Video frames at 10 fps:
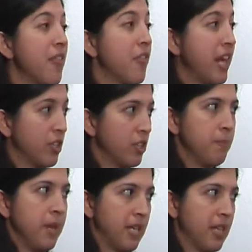They
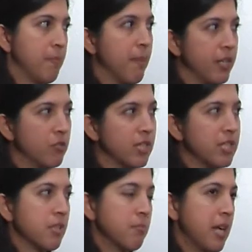couldn't make it. The
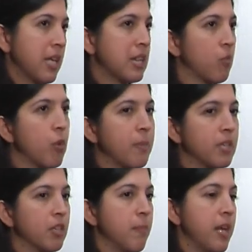minorities couldn't make it. The women
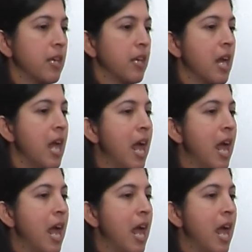couldn't make it.